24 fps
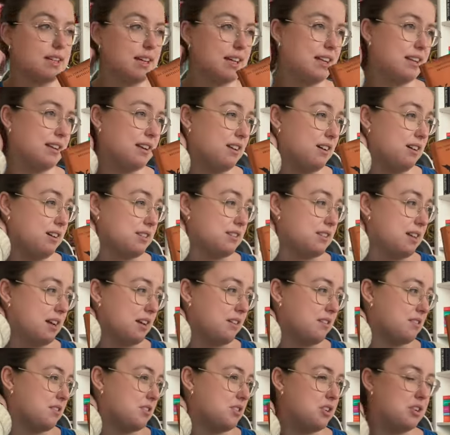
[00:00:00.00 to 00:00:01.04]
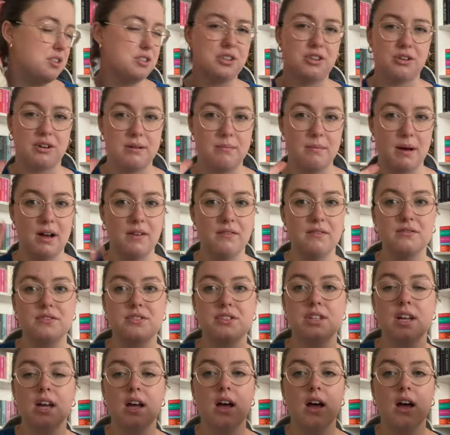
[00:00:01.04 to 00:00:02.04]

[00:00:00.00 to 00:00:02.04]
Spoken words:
in the last like 2 to 3 months